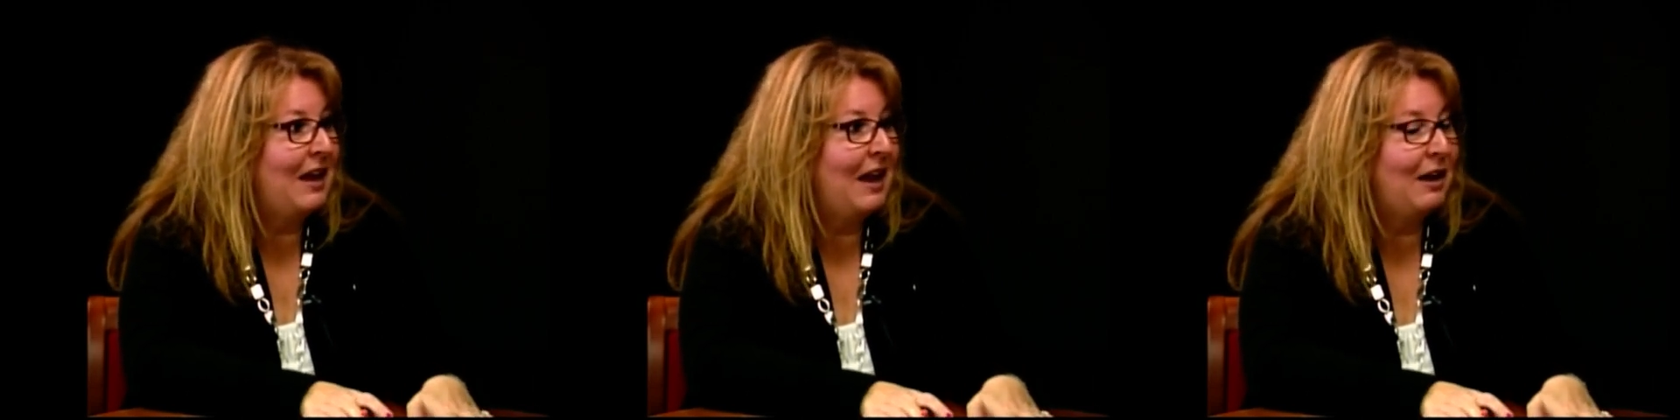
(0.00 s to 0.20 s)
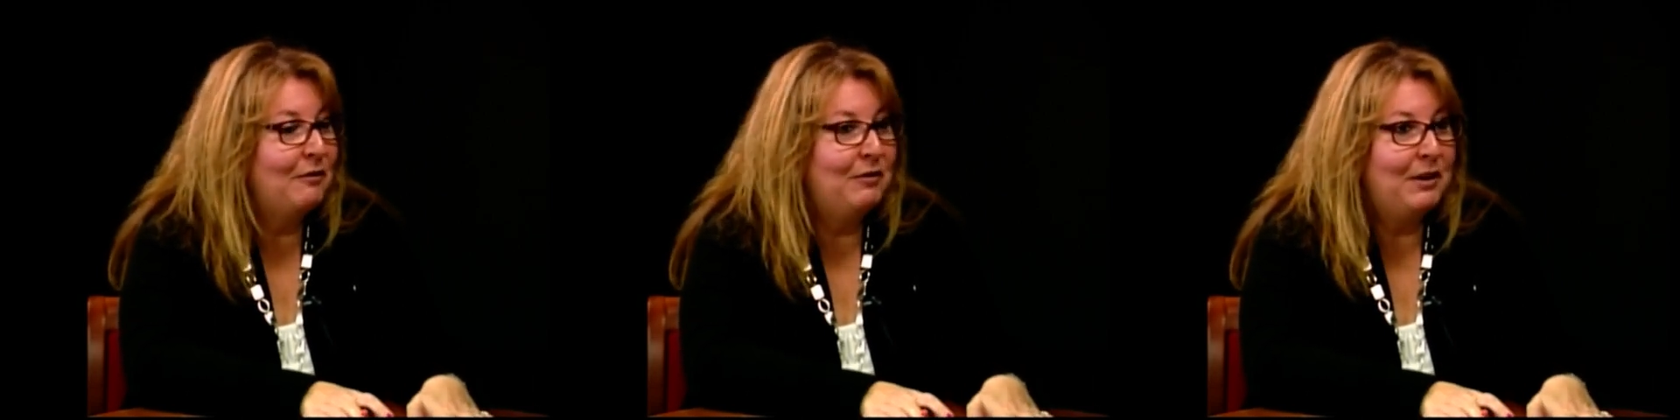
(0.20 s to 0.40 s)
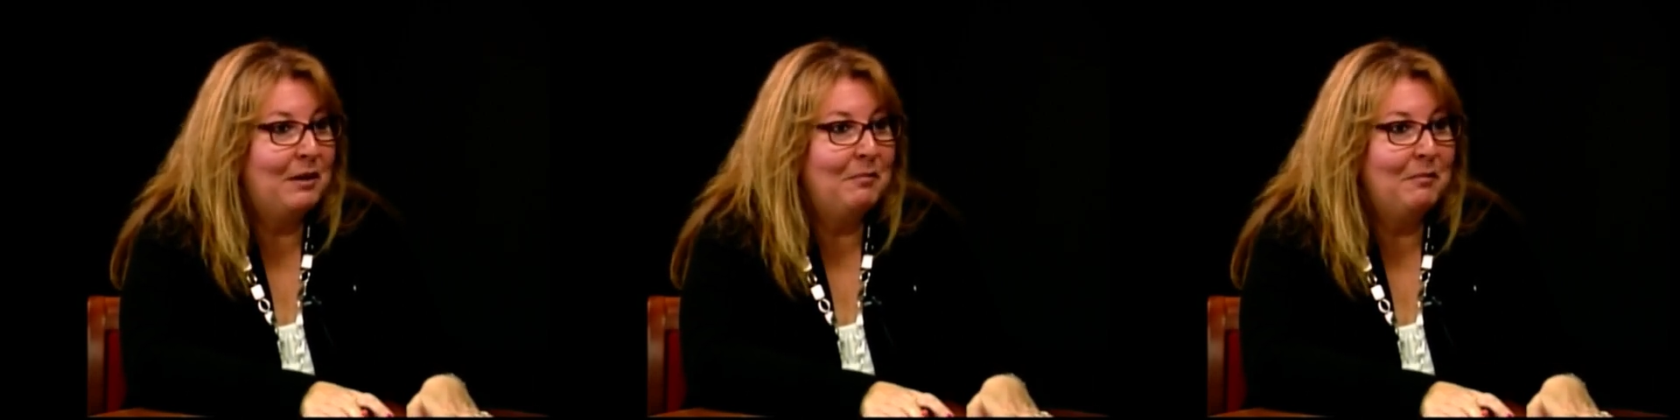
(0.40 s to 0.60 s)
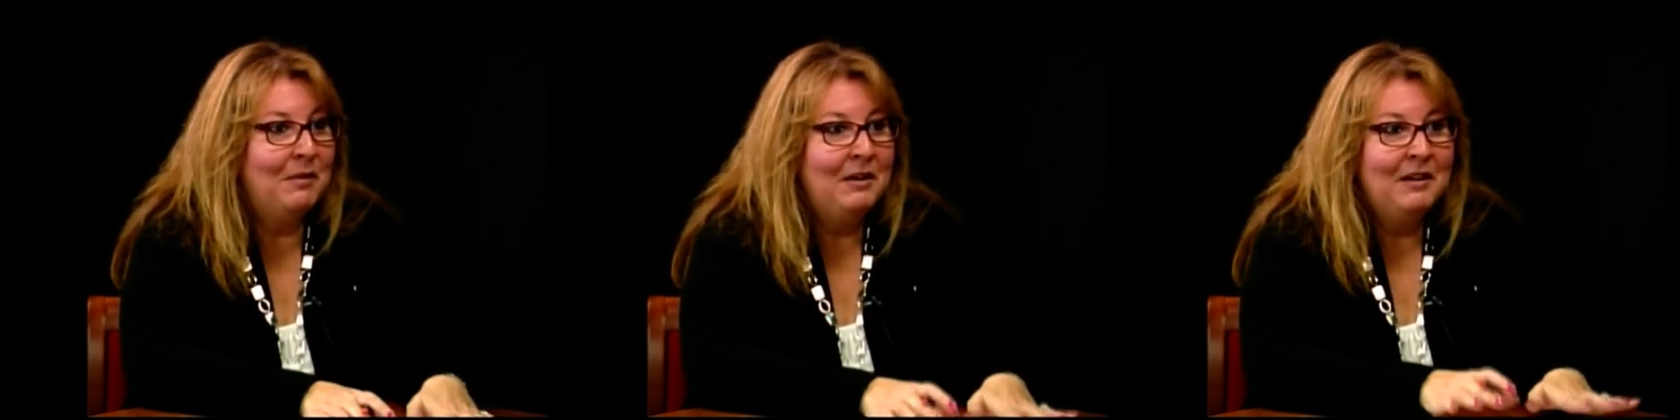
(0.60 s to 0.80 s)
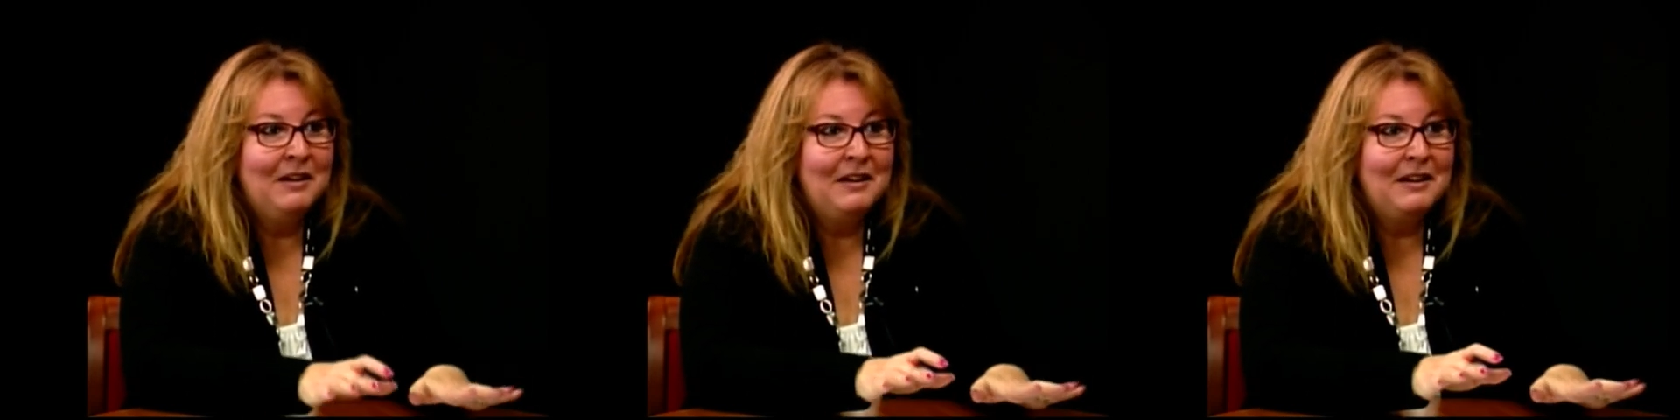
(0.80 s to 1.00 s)
have
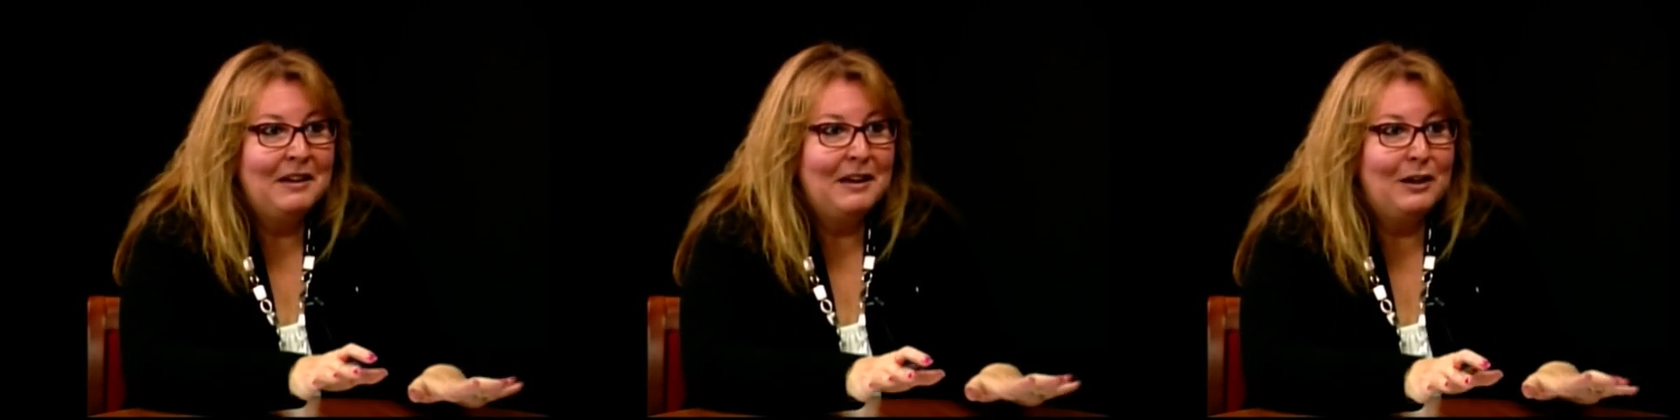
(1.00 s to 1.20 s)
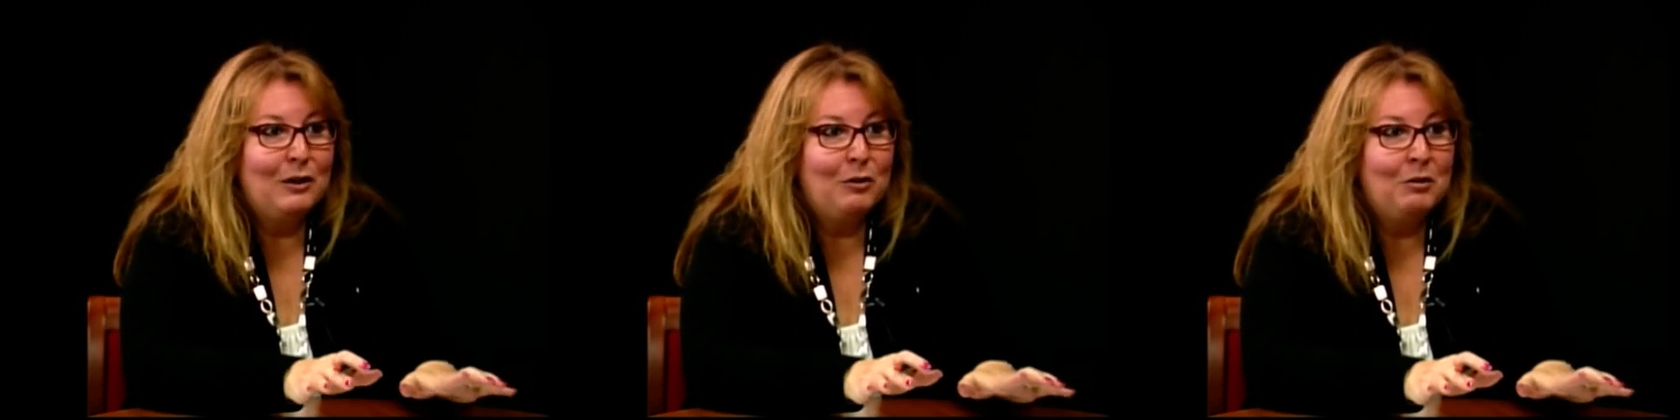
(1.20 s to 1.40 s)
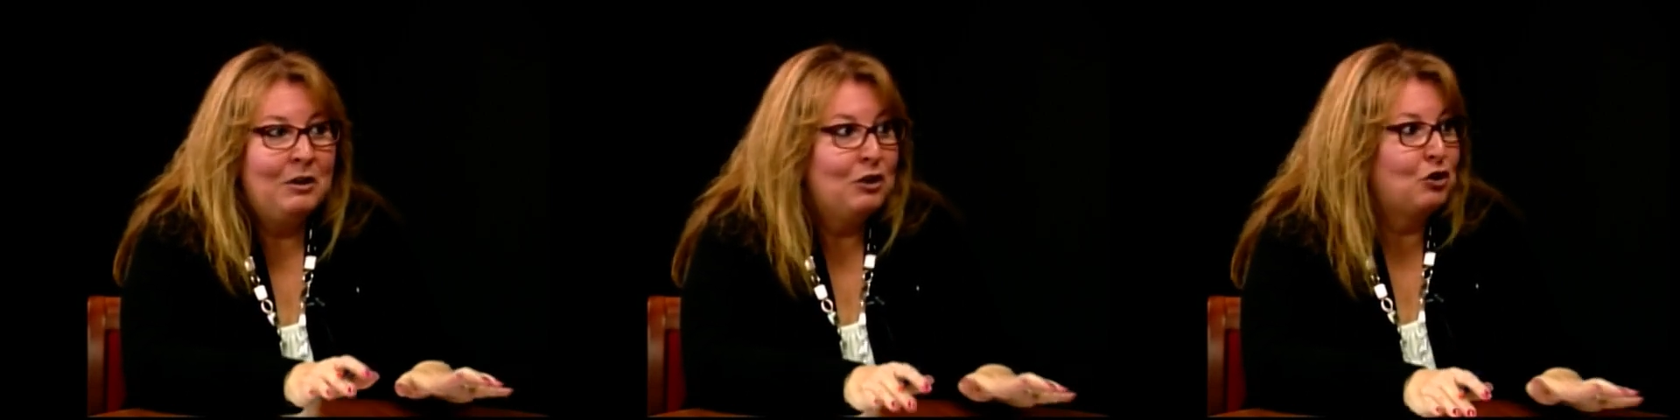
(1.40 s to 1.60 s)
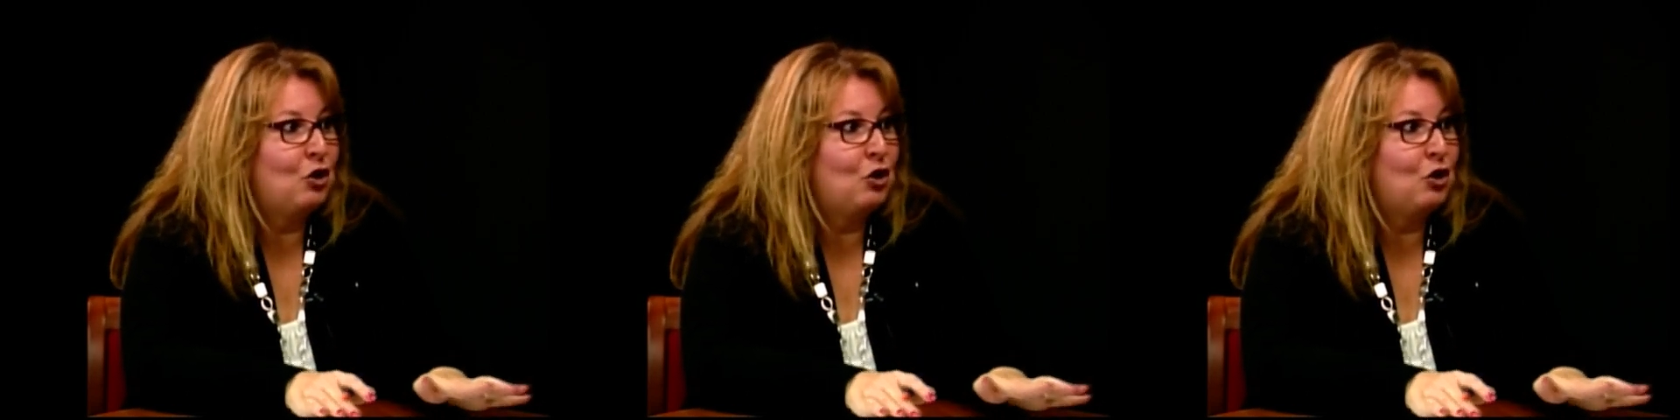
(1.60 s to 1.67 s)
them you know,